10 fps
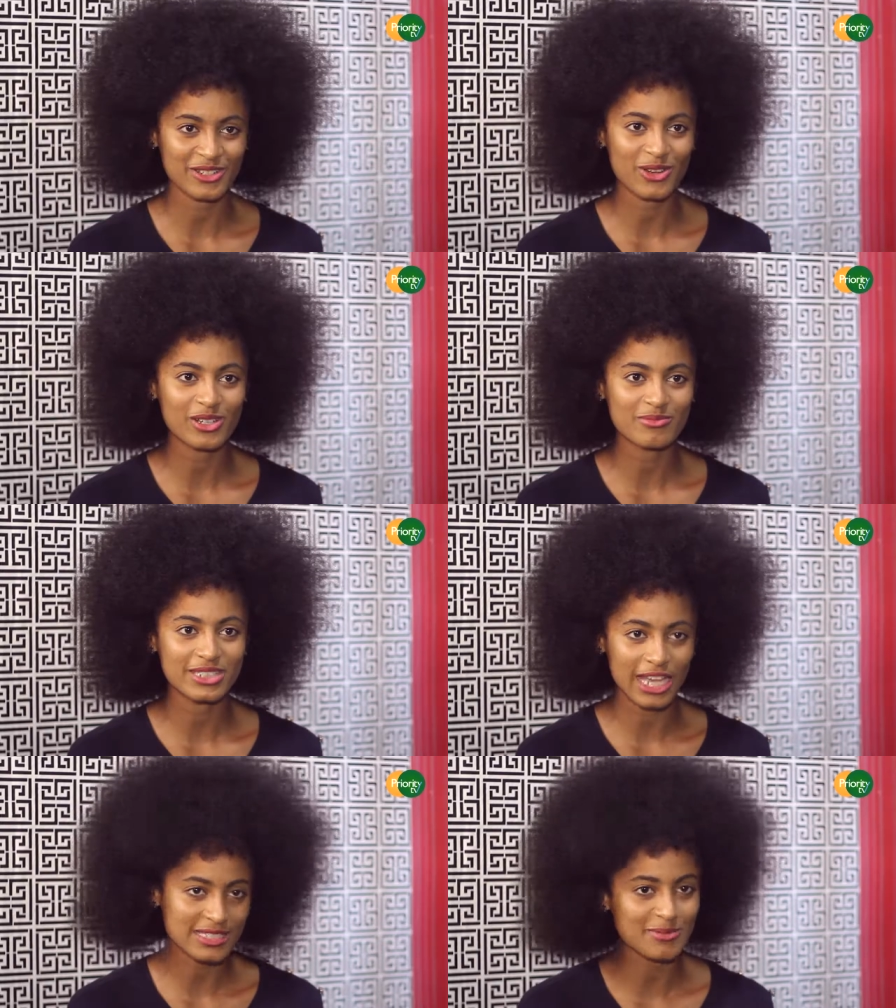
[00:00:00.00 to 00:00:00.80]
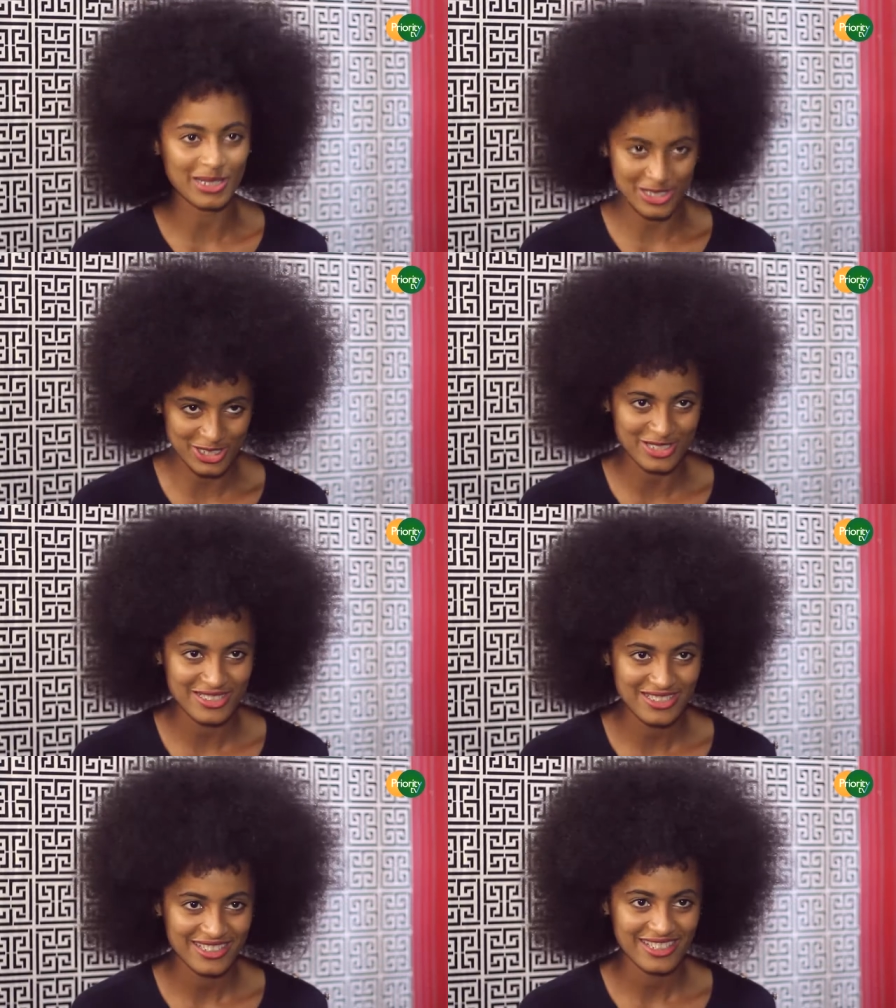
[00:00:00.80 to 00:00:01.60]
they call him dance
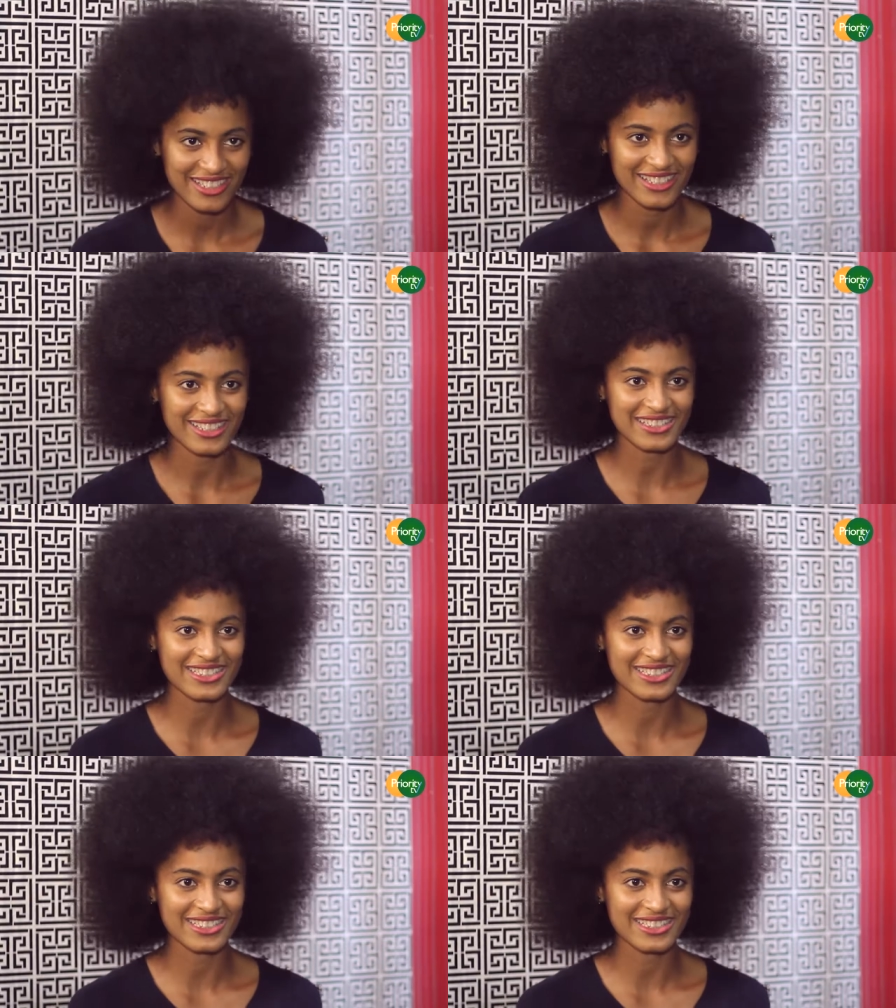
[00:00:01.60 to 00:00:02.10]
machine. He